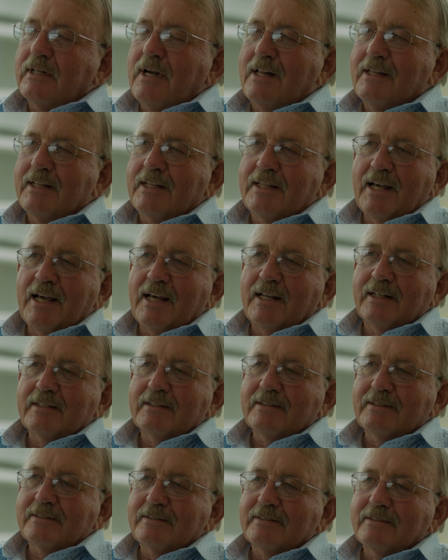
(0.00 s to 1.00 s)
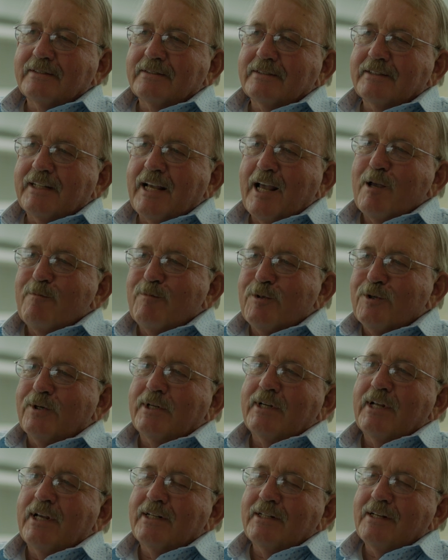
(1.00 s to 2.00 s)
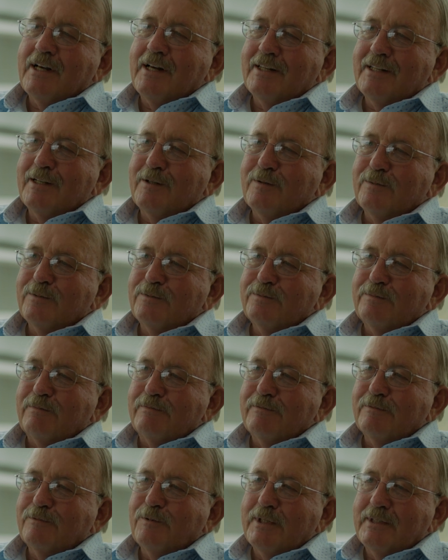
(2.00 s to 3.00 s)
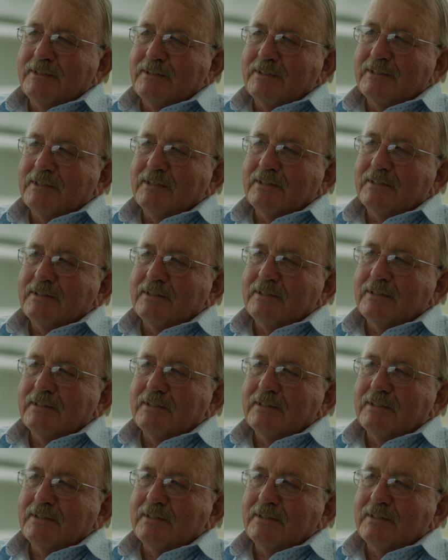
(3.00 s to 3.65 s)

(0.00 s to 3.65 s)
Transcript: all of that came to an end all at once.